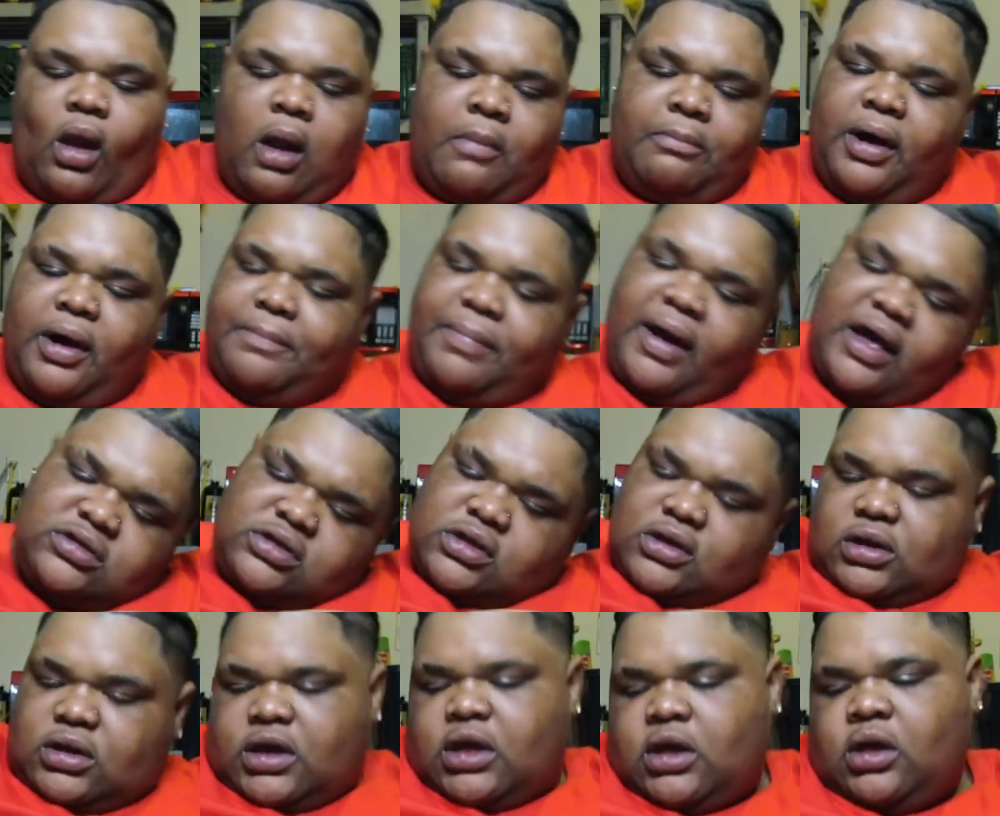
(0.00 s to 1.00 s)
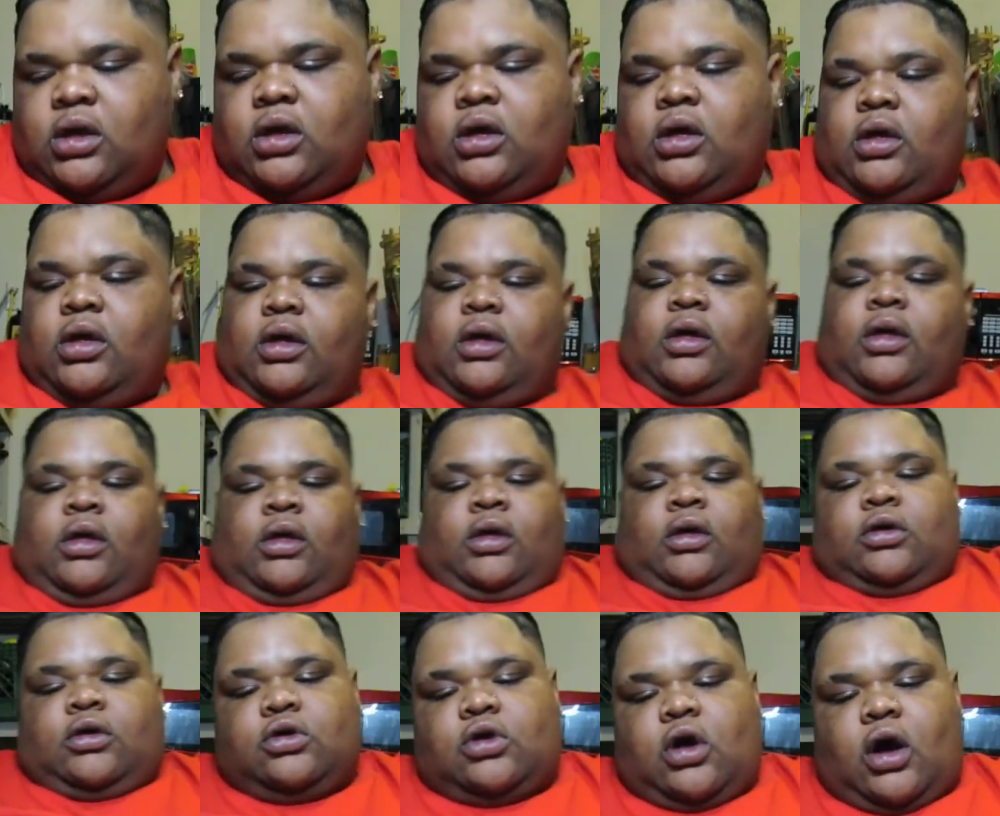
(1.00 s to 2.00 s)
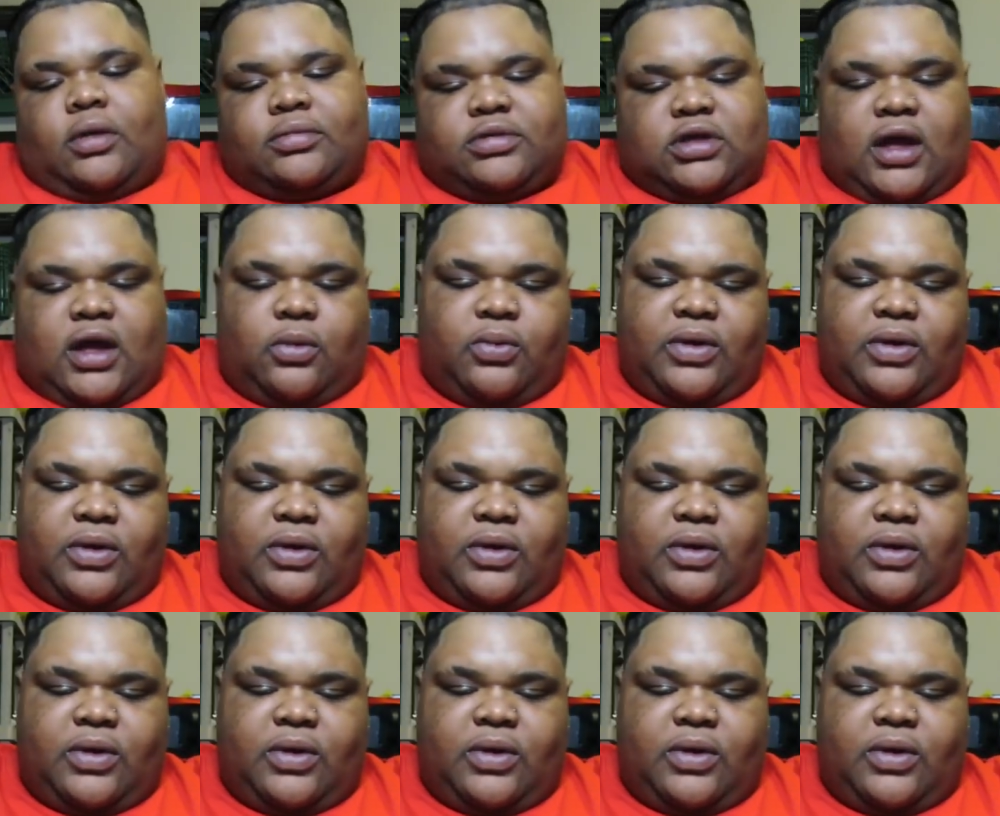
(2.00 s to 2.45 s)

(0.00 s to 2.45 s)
But basically, you know what I'm saying?